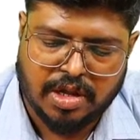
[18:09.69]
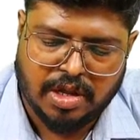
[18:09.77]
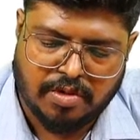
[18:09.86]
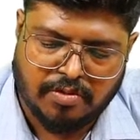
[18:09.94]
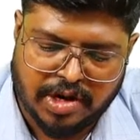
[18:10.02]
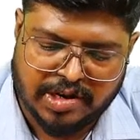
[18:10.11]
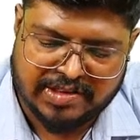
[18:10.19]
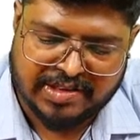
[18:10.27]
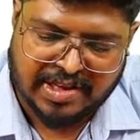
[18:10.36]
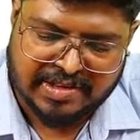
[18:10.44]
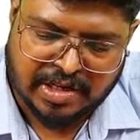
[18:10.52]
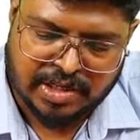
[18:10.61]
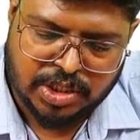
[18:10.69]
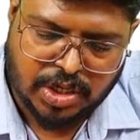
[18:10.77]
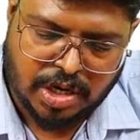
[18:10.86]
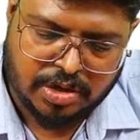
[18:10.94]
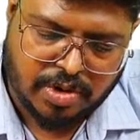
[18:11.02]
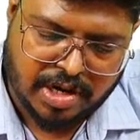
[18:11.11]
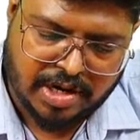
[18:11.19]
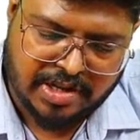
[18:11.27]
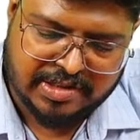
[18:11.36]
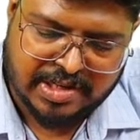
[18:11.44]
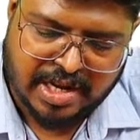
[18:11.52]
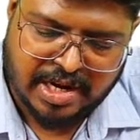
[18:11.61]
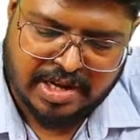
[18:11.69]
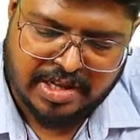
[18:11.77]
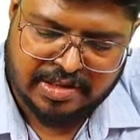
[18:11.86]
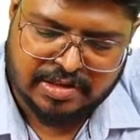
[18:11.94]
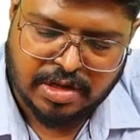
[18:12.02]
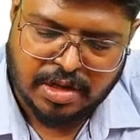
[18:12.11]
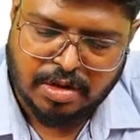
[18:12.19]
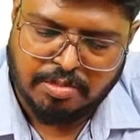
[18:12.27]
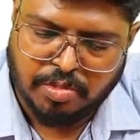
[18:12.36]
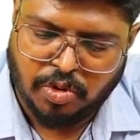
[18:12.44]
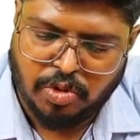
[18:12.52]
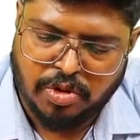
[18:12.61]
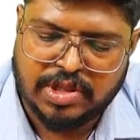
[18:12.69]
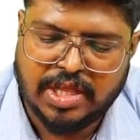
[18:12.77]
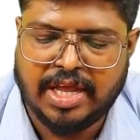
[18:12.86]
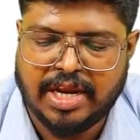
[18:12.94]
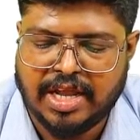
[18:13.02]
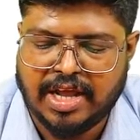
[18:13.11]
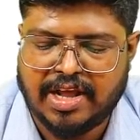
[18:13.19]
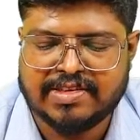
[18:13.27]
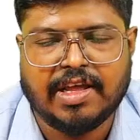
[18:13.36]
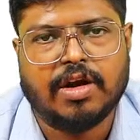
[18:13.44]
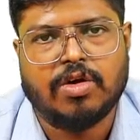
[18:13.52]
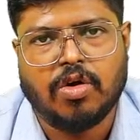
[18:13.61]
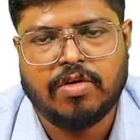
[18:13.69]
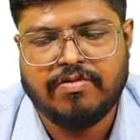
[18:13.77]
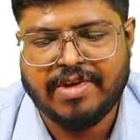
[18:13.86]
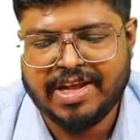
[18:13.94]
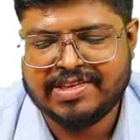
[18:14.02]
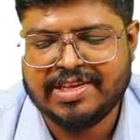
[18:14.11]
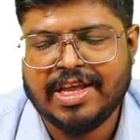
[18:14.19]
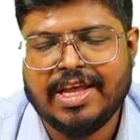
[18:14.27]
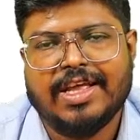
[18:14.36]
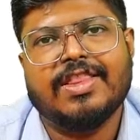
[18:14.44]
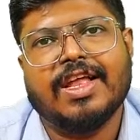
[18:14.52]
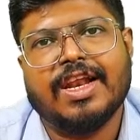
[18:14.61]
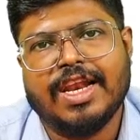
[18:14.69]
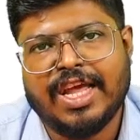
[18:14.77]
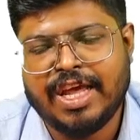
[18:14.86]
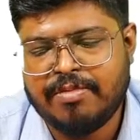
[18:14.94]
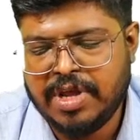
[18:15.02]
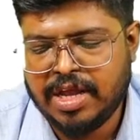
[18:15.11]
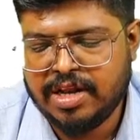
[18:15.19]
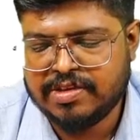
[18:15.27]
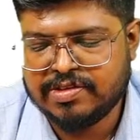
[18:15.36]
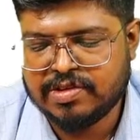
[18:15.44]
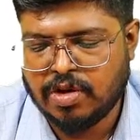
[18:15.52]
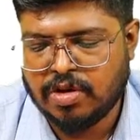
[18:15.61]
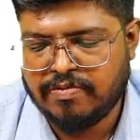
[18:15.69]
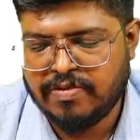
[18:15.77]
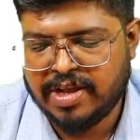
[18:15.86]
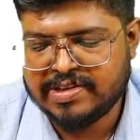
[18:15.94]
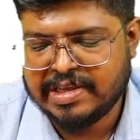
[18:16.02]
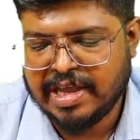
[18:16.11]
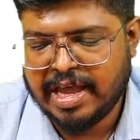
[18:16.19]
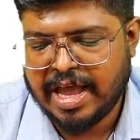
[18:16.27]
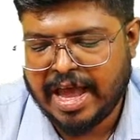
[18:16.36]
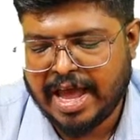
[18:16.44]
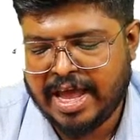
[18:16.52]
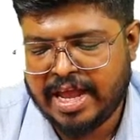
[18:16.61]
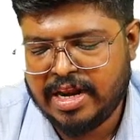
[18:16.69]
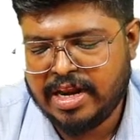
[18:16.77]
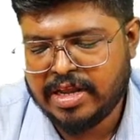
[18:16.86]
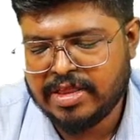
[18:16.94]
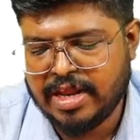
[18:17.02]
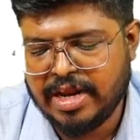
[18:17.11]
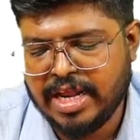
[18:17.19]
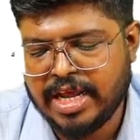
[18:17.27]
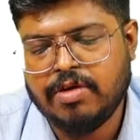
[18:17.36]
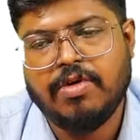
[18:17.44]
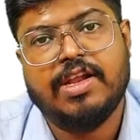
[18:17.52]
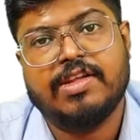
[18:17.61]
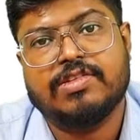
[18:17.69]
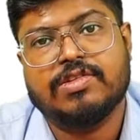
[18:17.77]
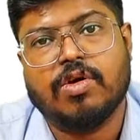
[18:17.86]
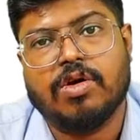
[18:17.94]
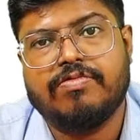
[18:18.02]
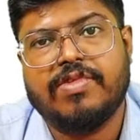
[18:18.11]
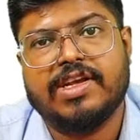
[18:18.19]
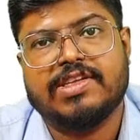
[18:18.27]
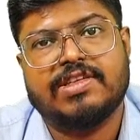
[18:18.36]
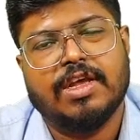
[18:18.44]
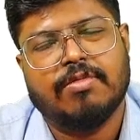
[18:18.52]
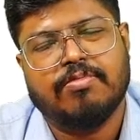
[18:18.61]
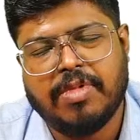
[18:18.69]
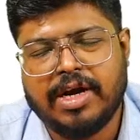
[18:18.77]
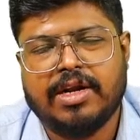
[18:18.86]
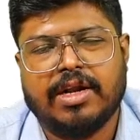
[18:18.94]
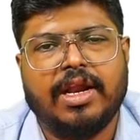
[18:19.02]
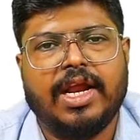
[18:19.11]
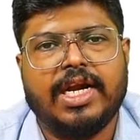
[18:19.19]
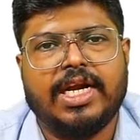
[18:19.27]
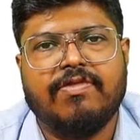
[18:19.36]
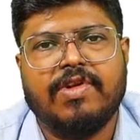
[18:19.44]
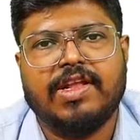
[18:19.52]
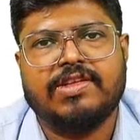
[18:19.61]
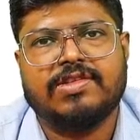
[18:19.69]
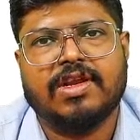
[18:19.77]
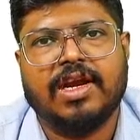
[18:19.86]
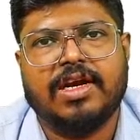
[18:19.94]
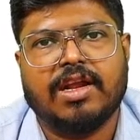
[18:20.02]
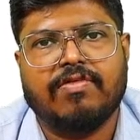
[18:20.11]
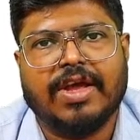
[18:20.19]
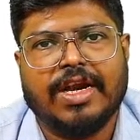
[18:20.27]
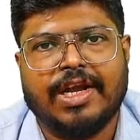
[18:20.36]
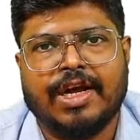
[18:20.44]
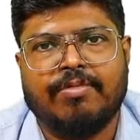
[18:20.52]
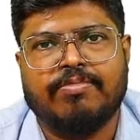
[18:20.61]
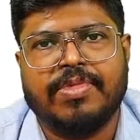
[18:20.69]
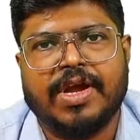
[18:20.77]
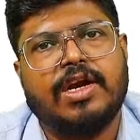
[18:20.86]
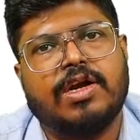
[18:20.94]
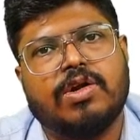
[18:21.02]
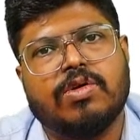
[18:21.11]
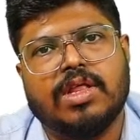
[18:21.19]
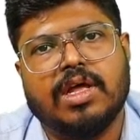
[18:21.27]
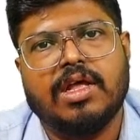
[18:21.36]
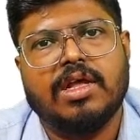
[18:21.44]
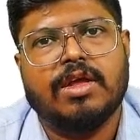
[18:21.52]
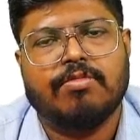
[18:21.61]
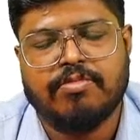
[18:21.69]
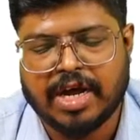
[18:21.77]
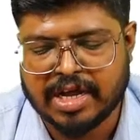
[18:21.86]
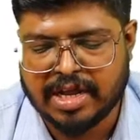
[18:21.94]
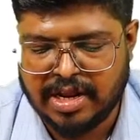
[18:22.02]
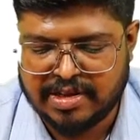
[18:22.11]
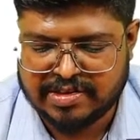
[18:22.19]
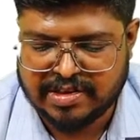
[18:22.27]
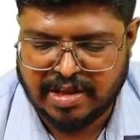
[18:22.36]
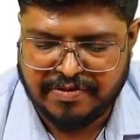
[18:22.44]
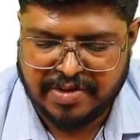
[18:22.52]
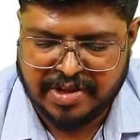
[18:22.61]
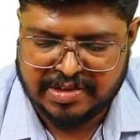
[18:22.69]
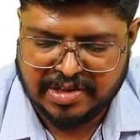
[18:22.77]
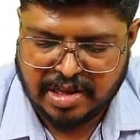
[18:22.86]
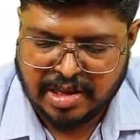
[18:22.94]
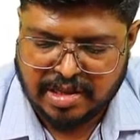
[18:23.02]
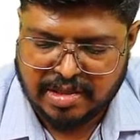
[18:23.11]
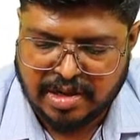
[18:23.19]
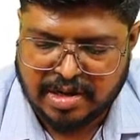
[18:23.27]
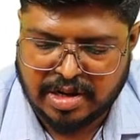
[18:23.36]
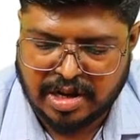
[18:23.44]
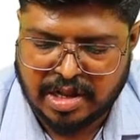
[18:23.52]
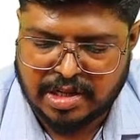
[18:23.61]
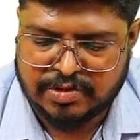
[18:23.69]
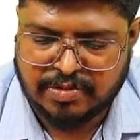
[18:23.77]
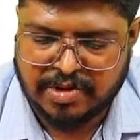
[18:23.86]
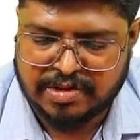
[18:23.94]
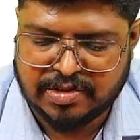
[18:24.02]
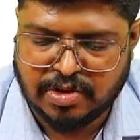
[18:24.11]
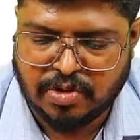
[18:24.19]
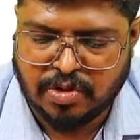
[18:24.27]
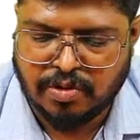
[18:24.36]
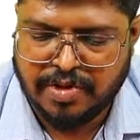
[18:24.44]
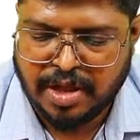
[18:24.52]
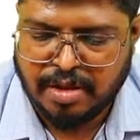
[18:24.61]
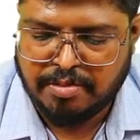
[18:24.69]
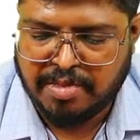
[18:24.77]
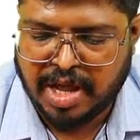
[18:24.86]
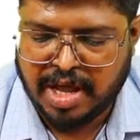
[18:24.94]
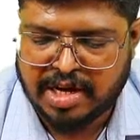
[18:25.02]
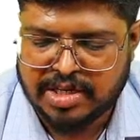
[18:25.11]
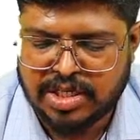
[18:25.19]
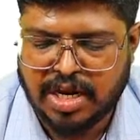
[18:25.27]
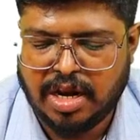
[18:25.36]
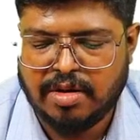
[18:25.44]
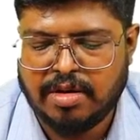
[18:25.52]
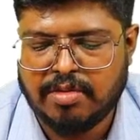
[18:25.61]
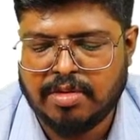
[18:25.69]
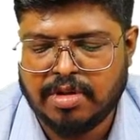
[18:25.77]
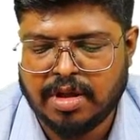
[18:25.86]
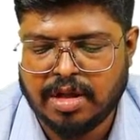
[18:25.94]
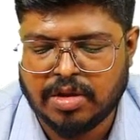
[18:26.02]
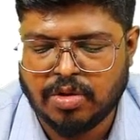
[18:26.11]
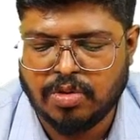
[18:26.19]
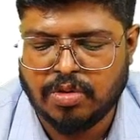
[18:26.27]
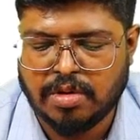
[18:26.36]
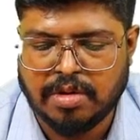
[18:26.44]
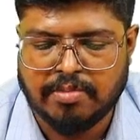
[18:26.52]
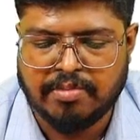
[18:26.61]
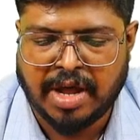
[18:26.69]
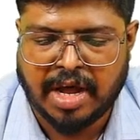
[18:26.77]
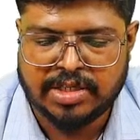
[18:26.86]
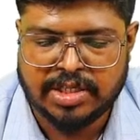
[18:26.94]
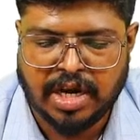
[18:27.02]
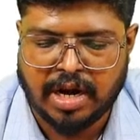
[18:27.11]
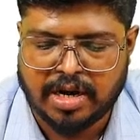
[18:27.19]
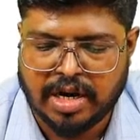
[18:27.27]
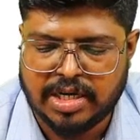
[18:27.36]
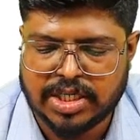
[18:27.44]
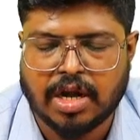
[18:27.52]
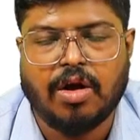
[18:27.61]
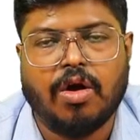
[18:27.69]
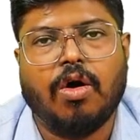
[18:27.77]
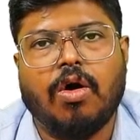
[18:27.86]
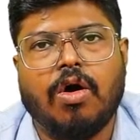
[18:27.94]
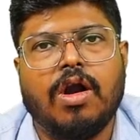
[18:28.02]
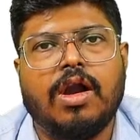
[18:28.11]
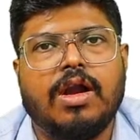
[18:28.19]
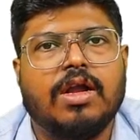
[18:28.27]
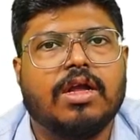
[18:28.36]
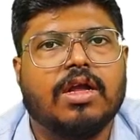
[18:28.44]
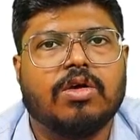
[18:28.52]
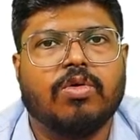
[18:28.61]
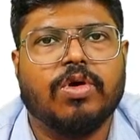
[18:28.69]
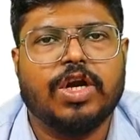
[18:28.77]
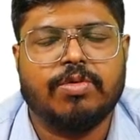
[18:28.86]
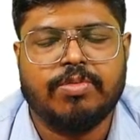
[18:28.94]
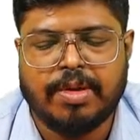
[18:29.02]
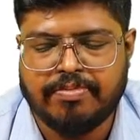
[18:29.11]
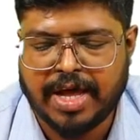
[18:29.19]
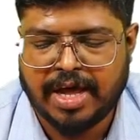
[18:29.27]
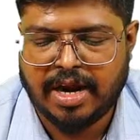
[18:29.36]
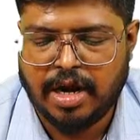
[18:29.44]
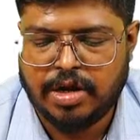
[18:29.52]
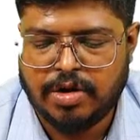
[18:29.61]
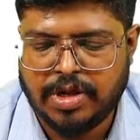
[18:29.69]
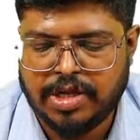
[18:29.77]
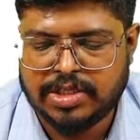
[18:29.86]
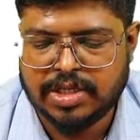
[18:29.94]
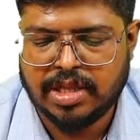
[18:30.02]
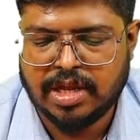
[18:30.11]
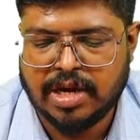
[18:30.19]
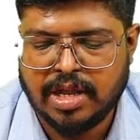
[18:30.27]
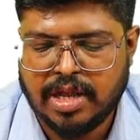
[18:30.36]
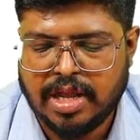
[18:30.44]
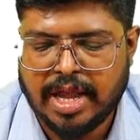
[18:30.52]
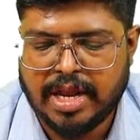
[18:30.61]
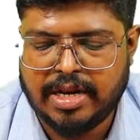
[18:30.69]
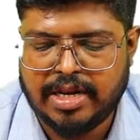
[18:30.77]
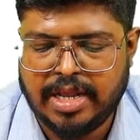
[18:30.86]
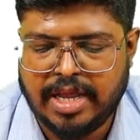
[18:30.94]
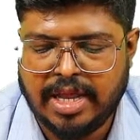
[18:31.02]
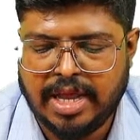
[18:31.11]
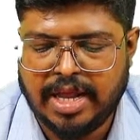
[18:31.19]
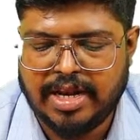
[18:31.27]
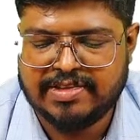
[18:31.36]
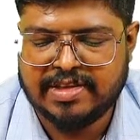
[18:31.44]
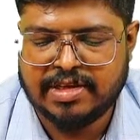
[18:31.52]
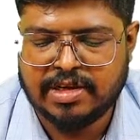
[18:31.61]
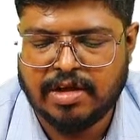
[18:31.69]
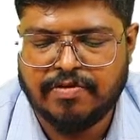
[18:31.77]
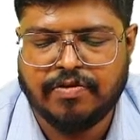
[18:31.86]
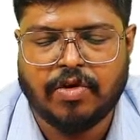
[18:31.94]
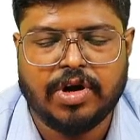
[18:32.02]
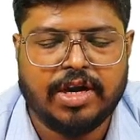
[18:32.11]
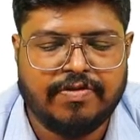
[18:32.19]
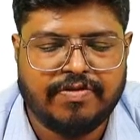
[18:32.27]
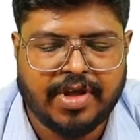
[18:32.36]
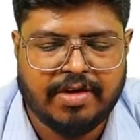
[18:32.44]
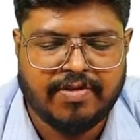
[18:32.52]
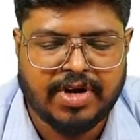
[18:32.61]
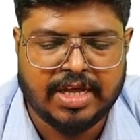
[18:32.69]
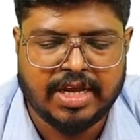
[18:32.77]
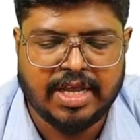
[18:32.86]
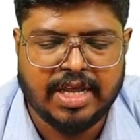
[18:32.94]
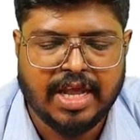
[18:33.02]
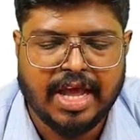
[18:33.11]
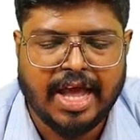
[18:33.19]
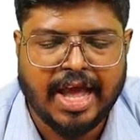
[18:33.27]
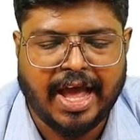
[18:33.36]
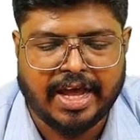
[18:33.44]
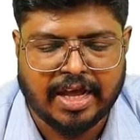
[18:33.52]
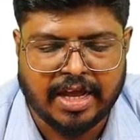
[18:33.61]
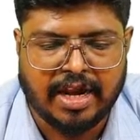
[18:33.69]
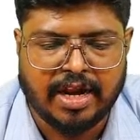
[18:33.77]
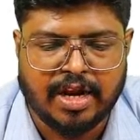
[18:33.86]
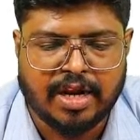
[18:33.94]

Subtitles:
What is essential to understand is both areas are convex. The labial is convex and the lingual is convex but relatively straighter when compared to the buccal surface. The transverse groove, marginal ridge are all going to be parallel to each other, and they elicit a 45-degree angle.